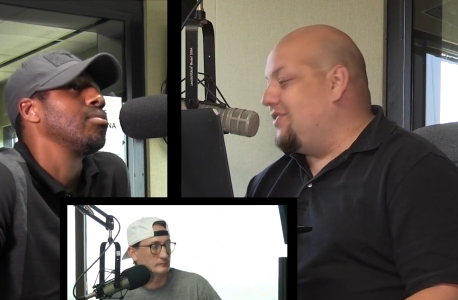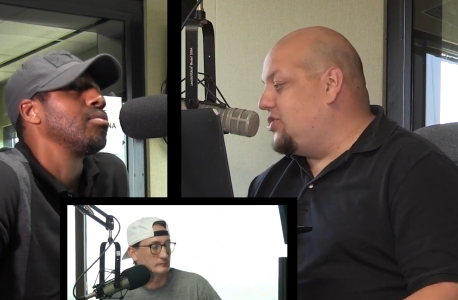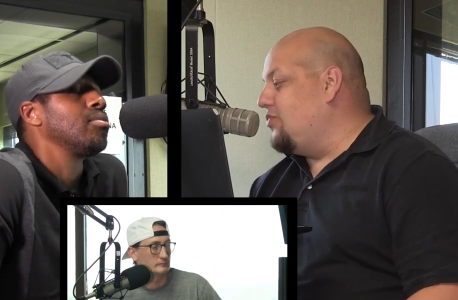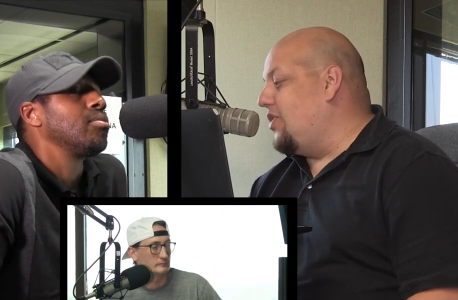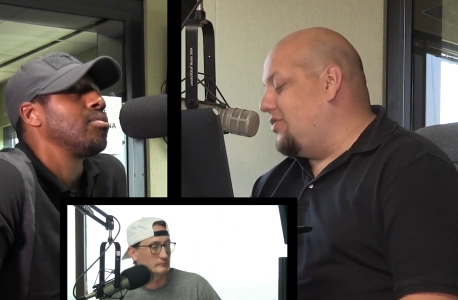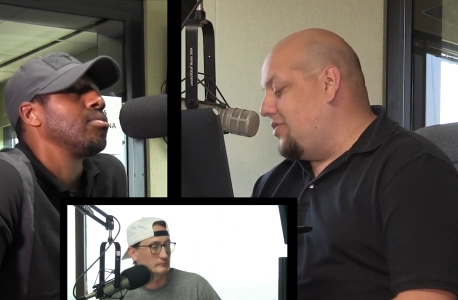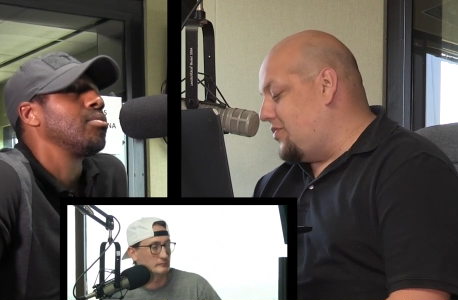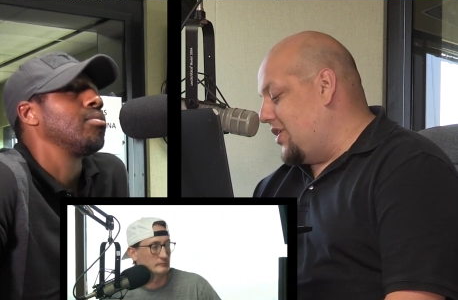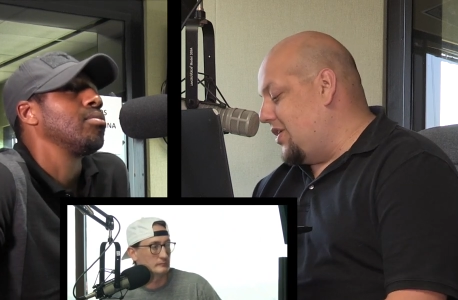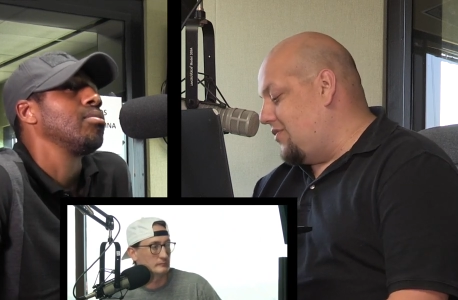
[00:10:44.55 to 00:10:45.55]
Speaker 1: in the 200 to
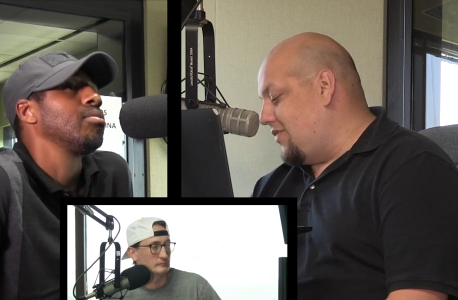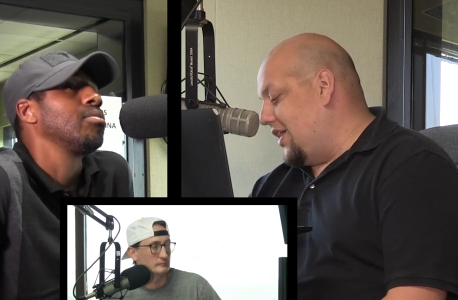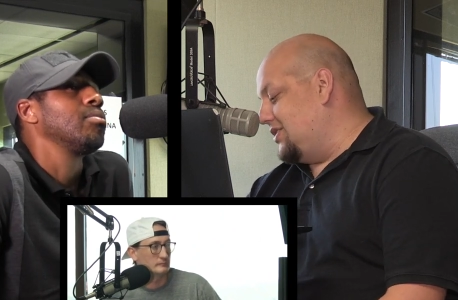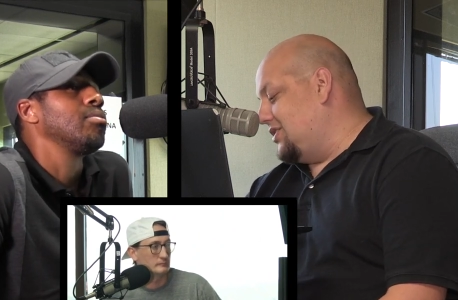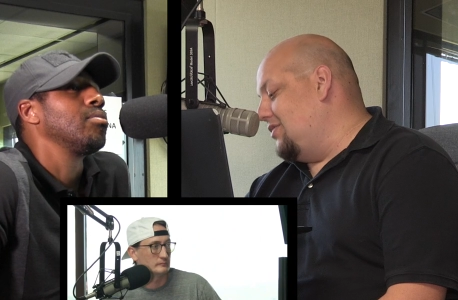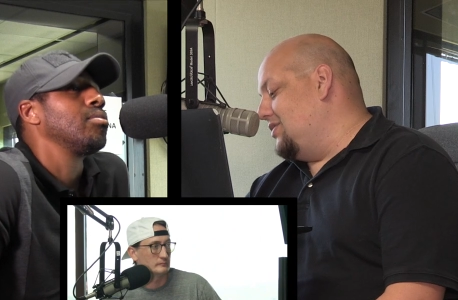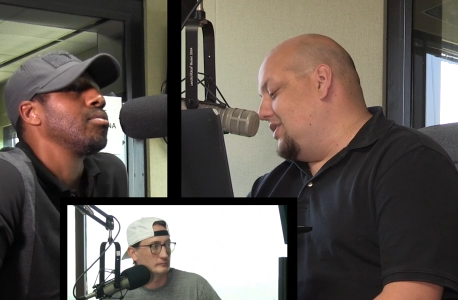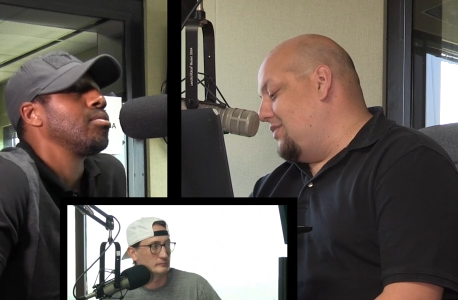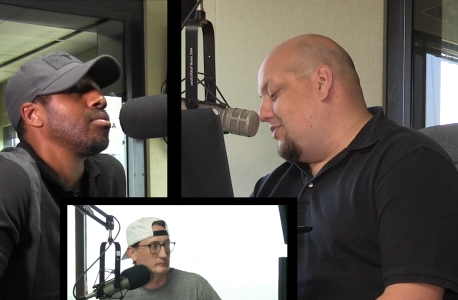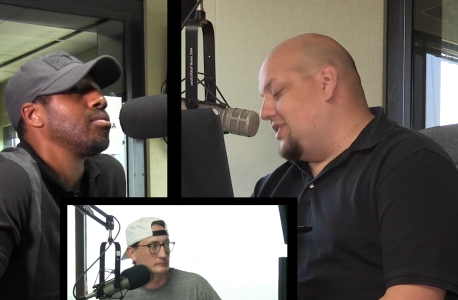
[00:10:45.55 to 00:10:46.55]
300 range in
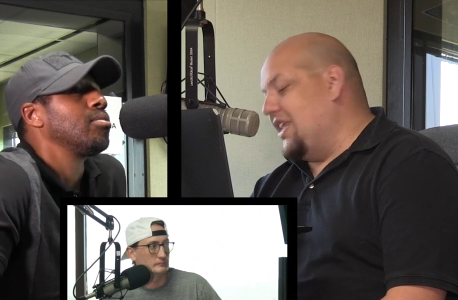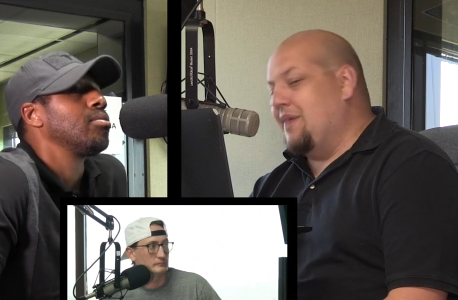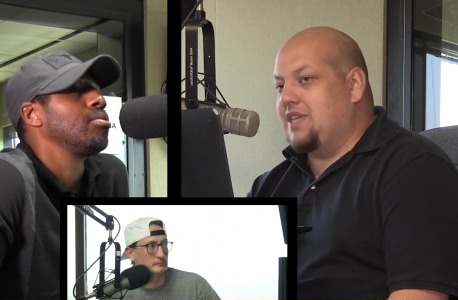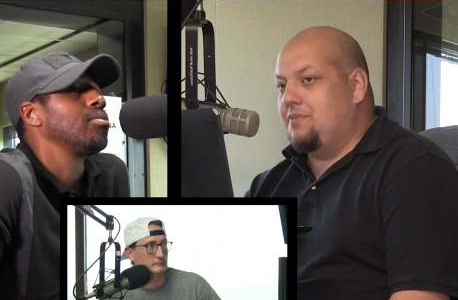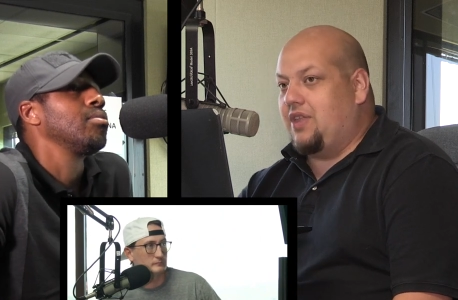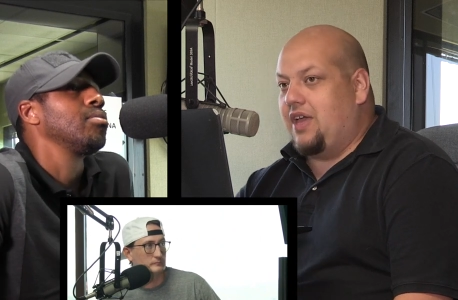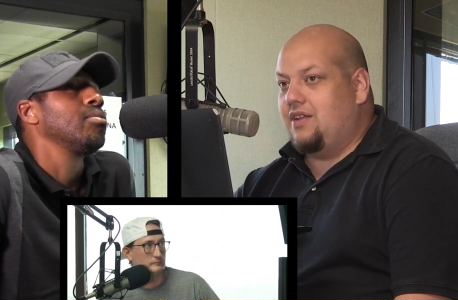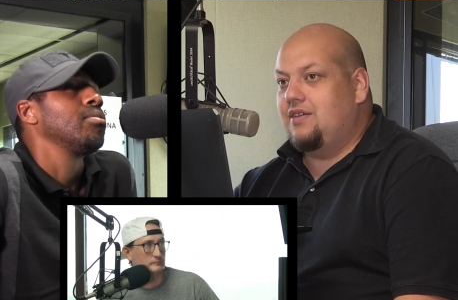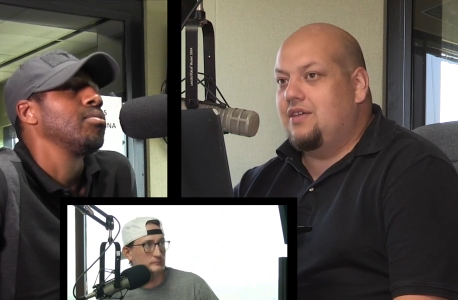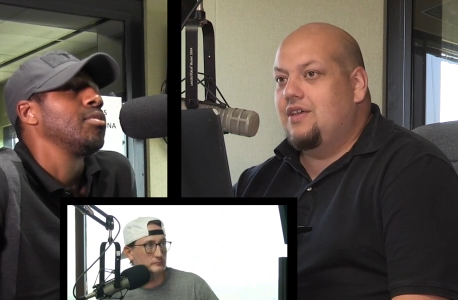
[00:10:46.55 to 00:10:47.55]
terms of the number of snaps they played.
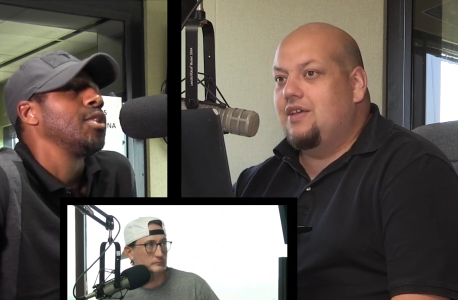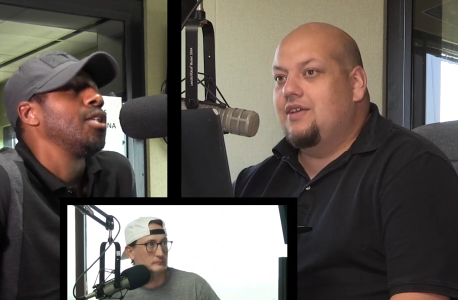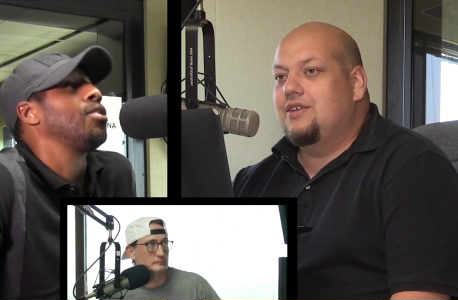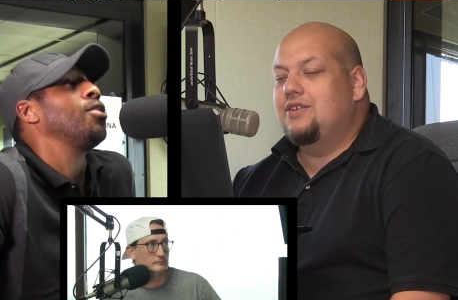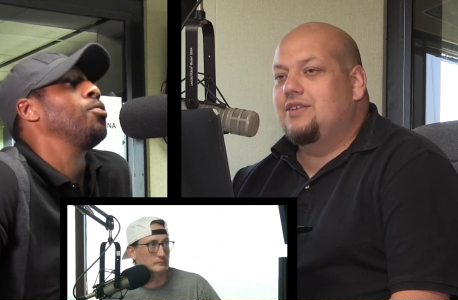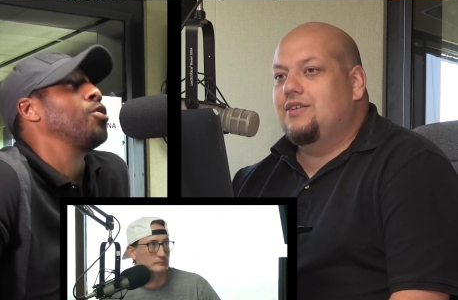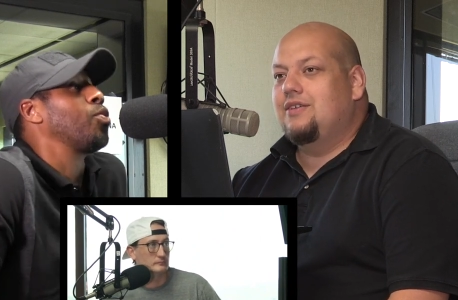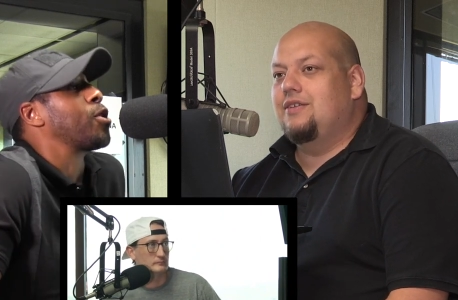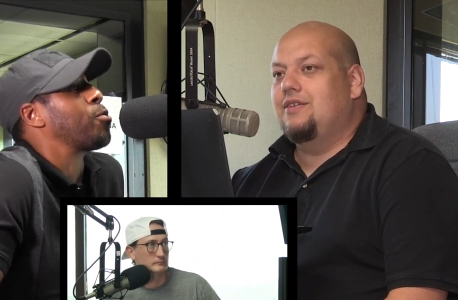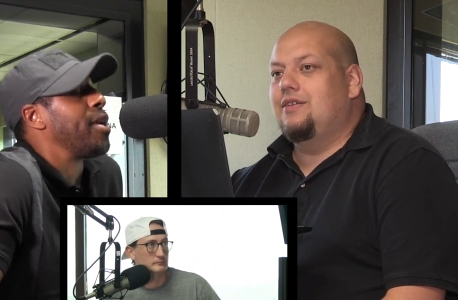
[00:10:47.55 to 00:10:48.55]
Speaker 2: So,
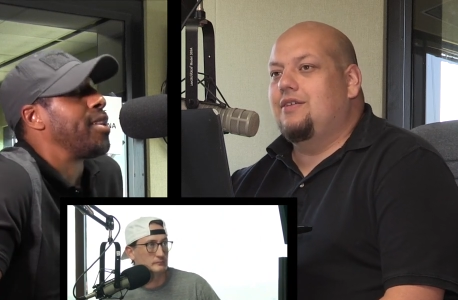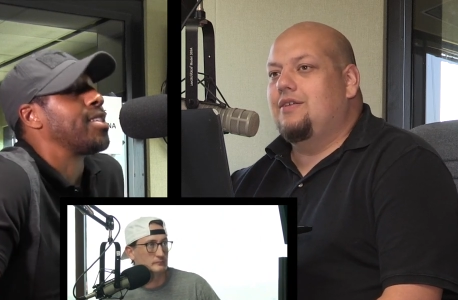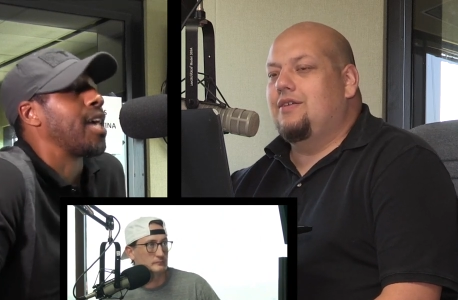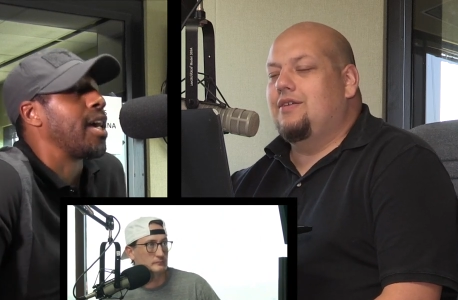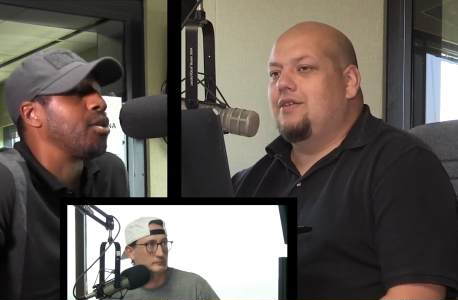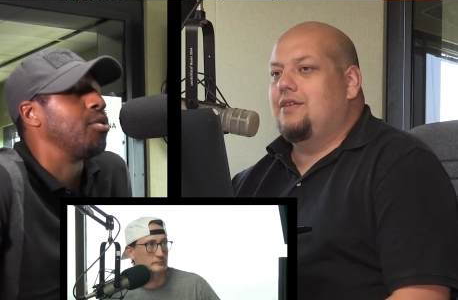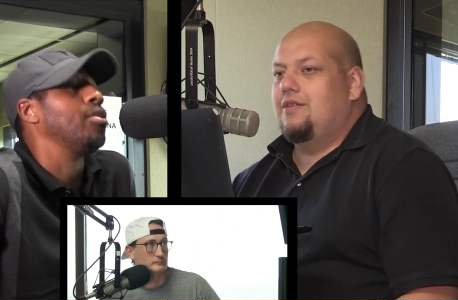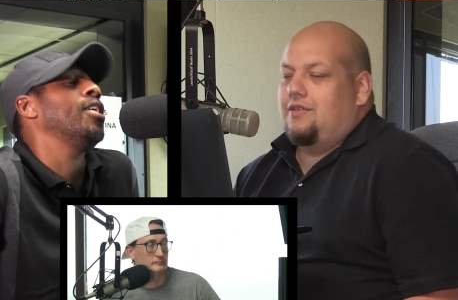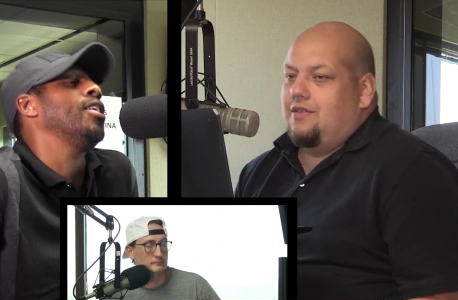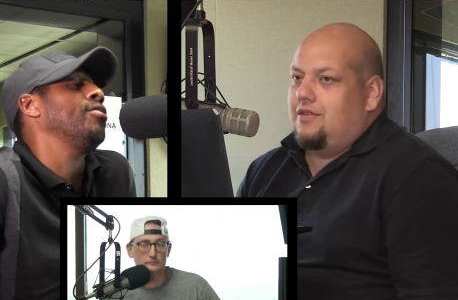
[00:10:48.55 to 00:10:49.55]
which would explain the
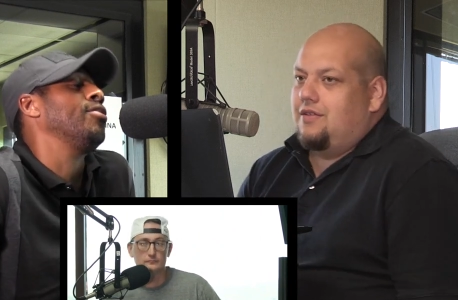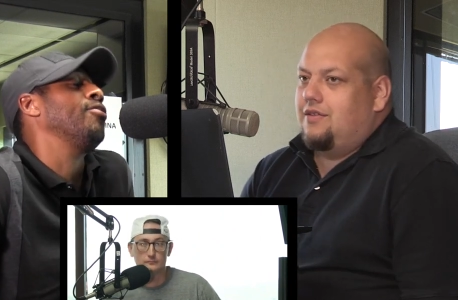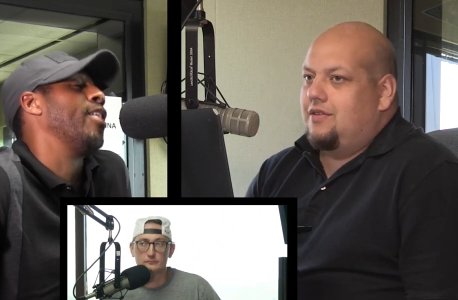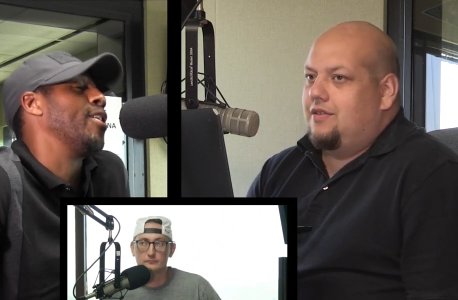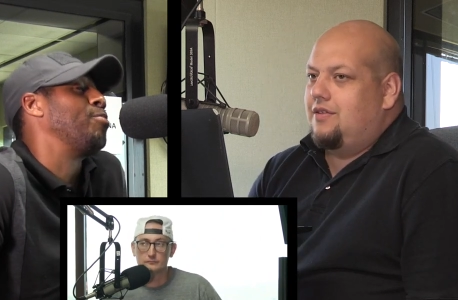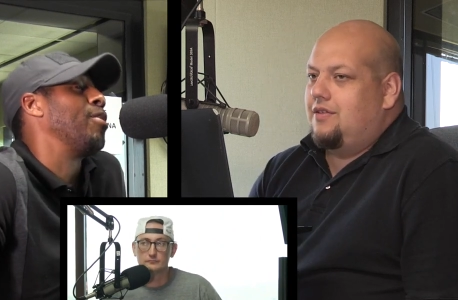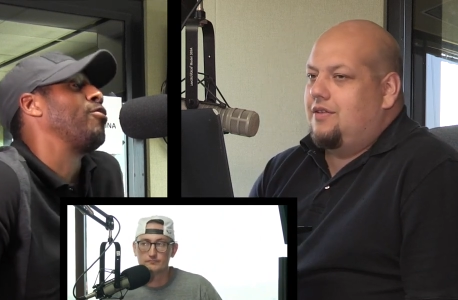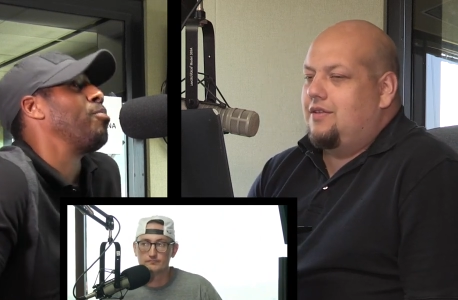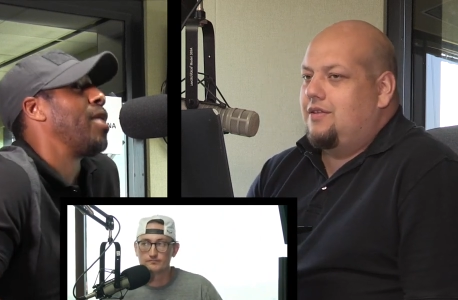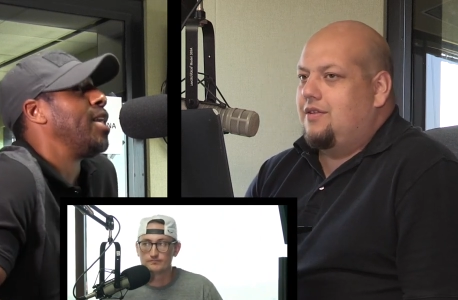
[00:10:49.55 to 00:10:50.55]
cycle of the Vance
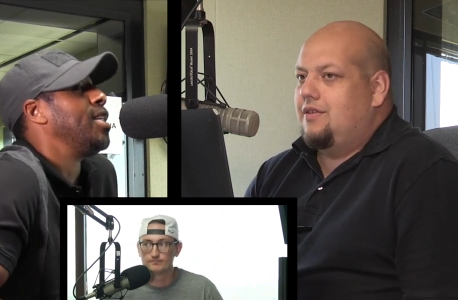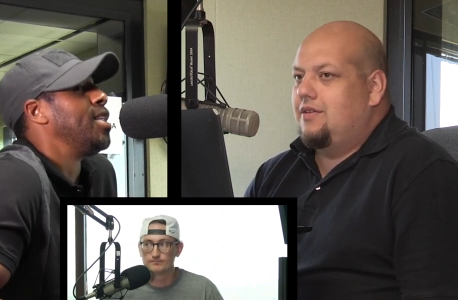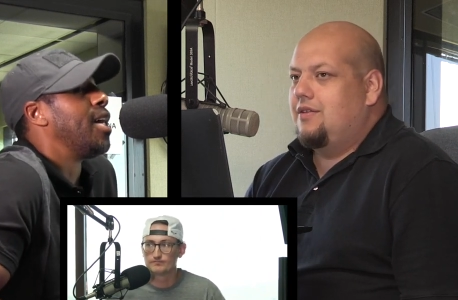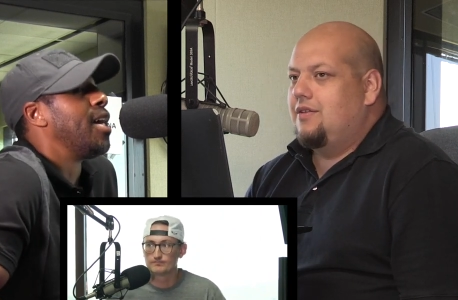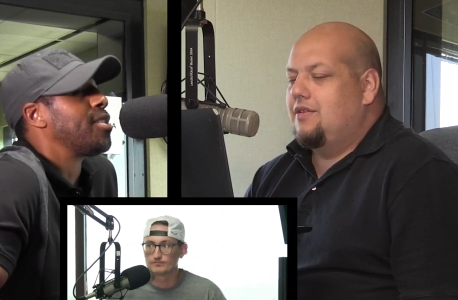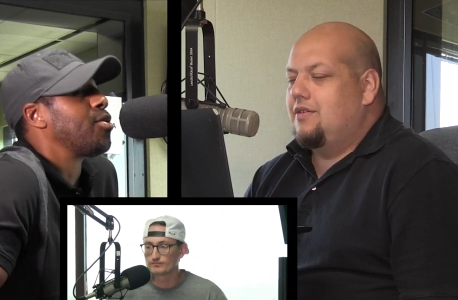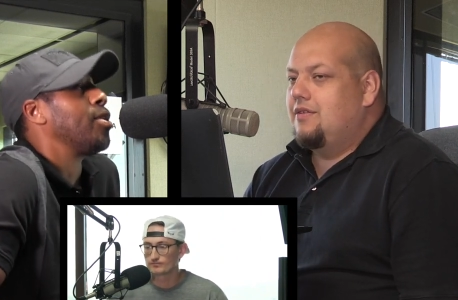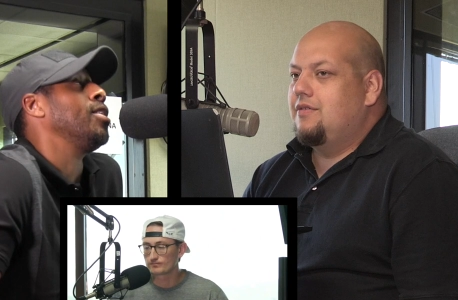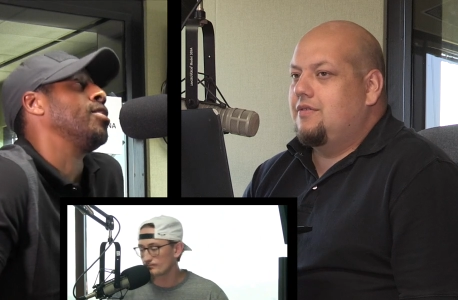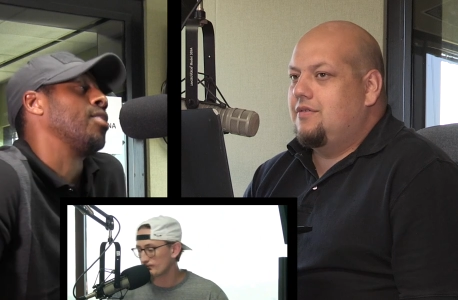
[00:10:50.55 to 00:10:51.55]
Bedford Manny Diaz,
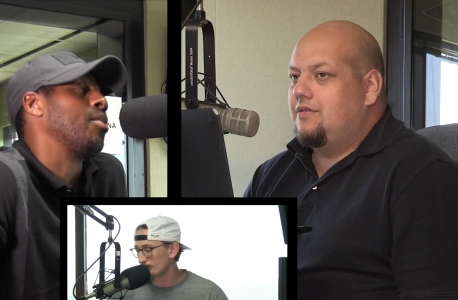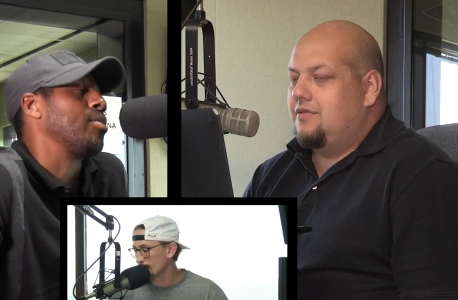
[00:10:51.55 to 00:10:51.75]
or at least